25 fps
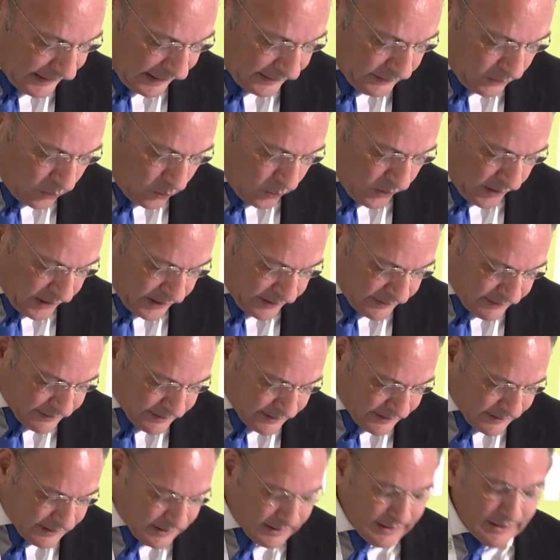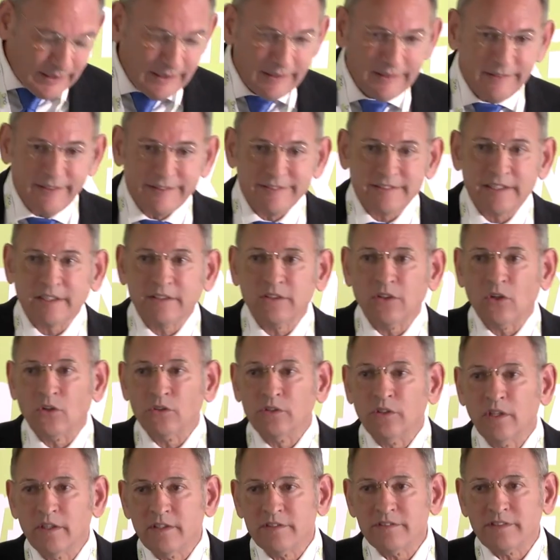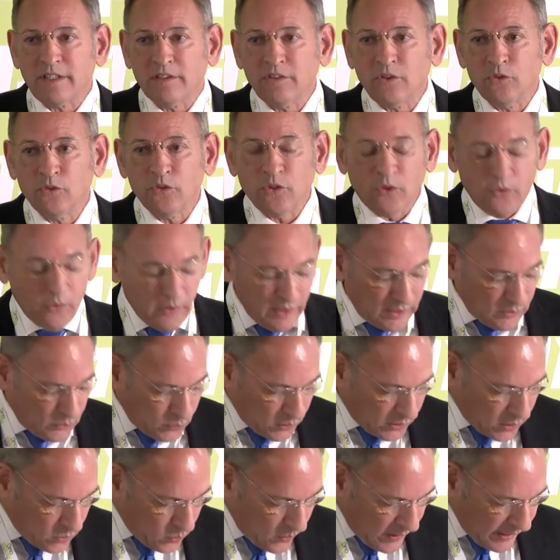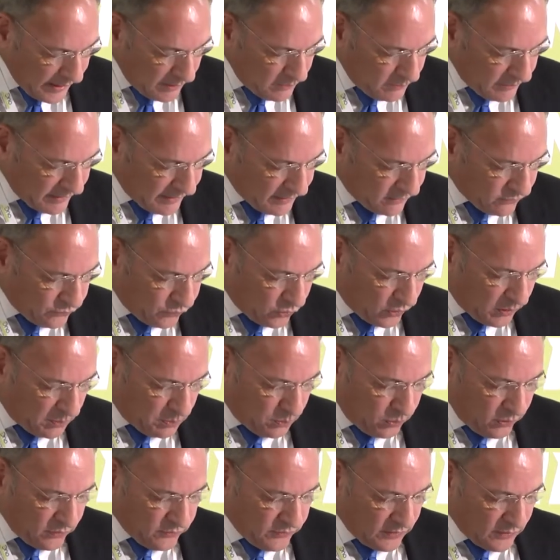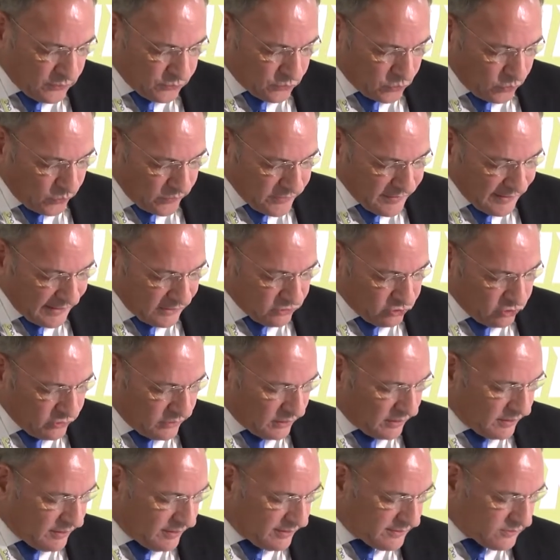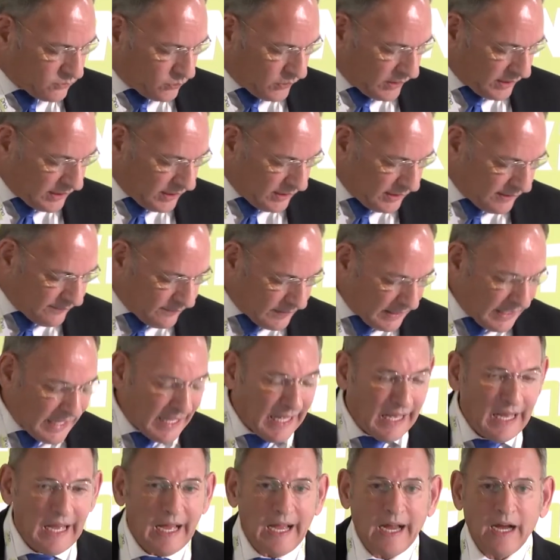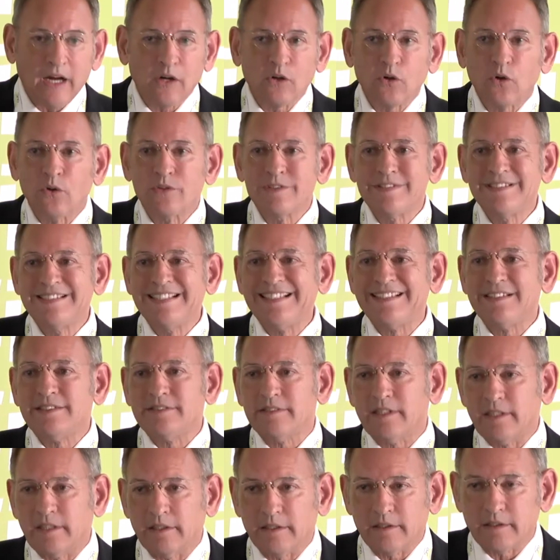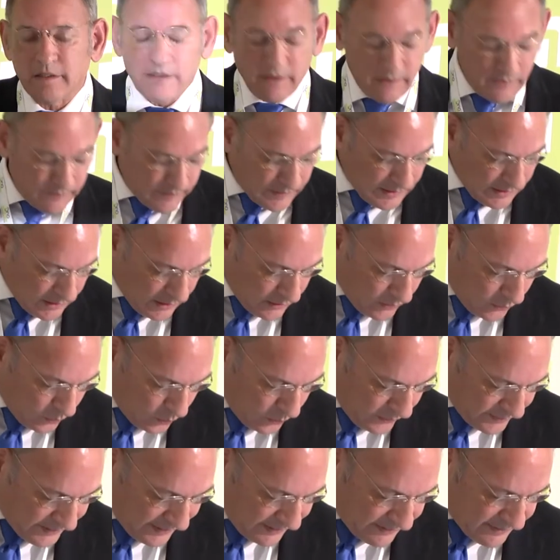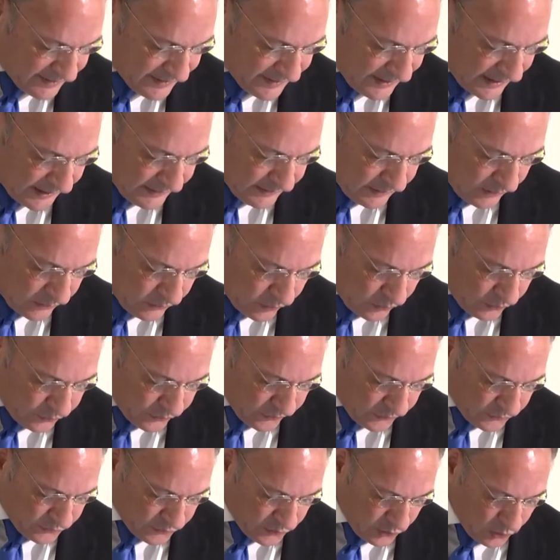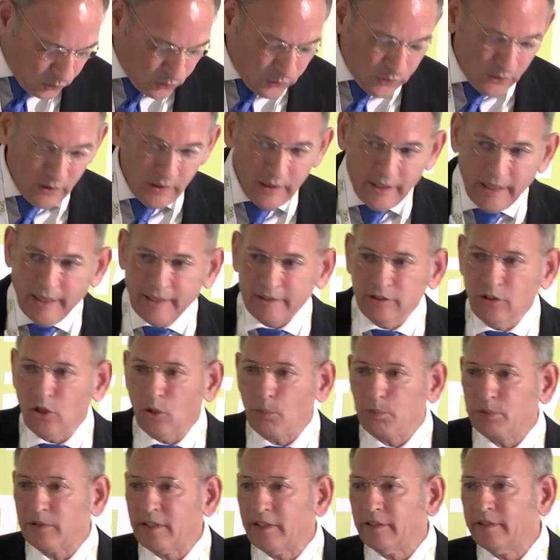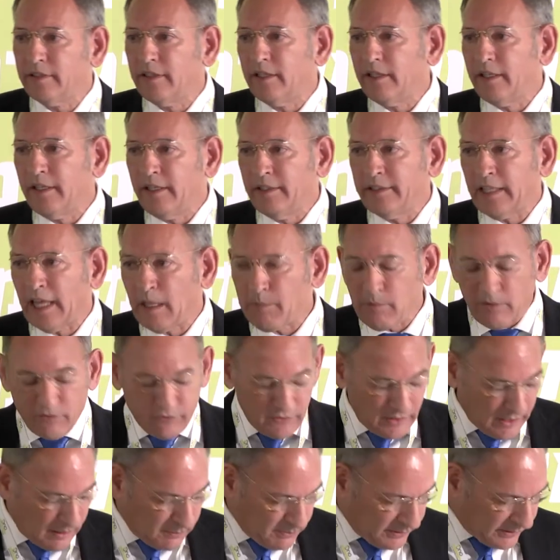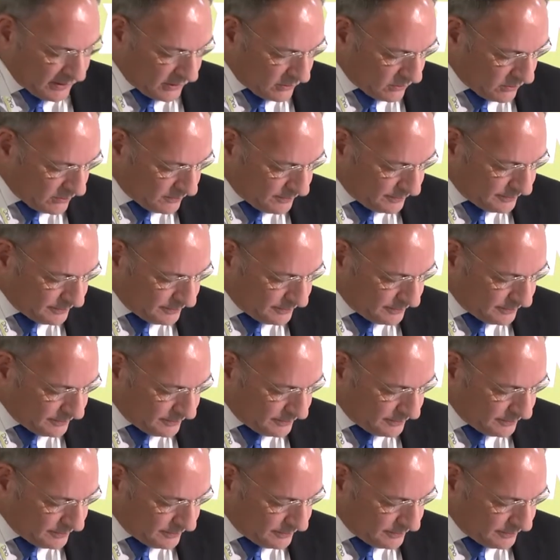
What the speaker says: other words, the statutory requirements for approval of transaction in Israel are consistent with the standard of review adopted in MFW.